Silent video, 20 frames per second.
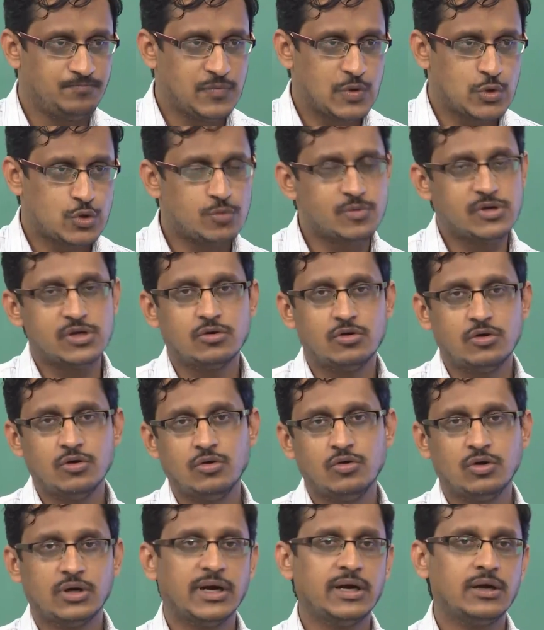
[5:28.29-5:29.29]
So, we are going to
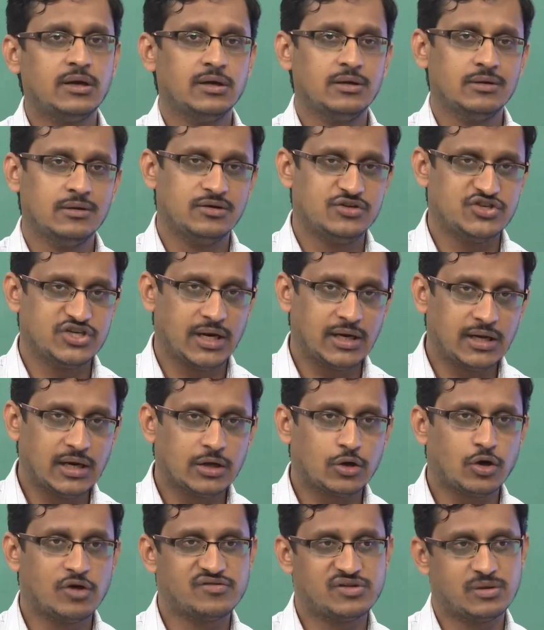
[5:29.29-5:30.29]
look at general
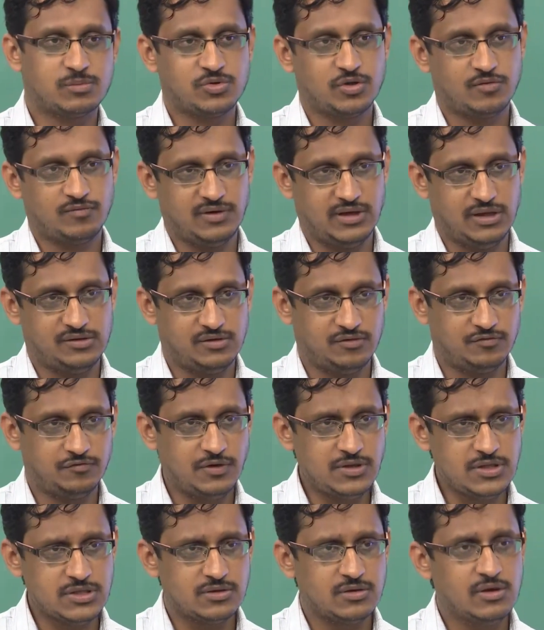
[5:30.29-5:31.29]
concepts of laser
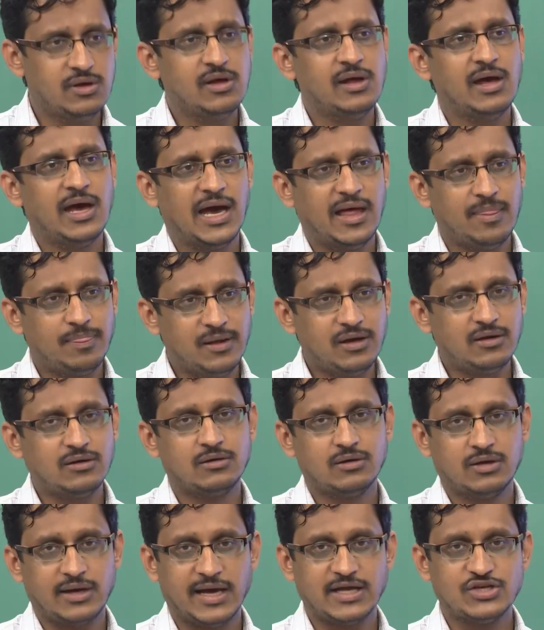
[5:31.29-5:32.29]
first and then
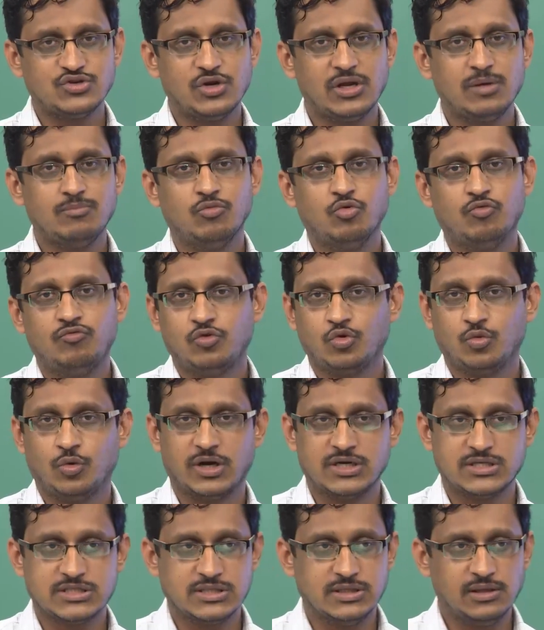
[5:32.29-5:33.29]
gradually move
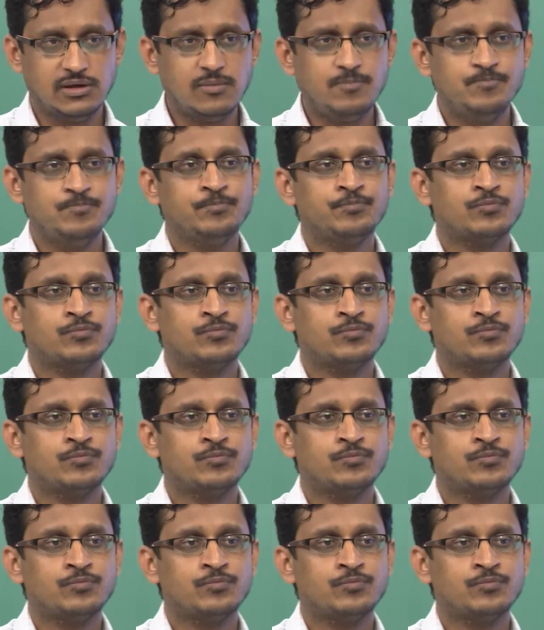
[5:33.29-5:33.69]
towards the